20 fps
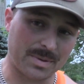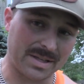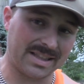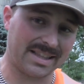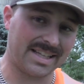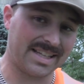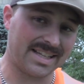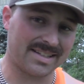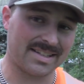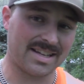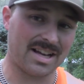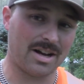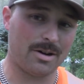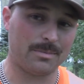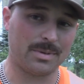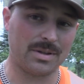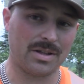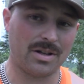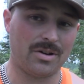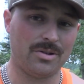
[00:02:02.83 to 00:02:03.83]
be linked
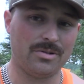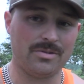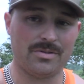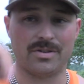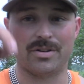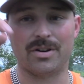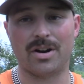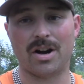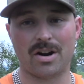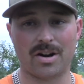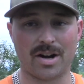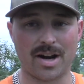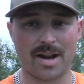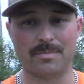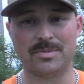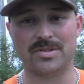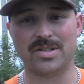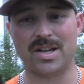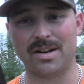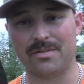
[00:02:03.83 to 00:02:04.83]
down below. There are
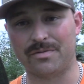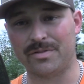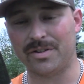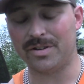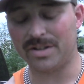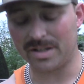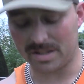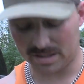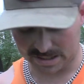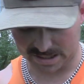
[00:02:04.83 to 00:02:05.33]
Amazon affiliate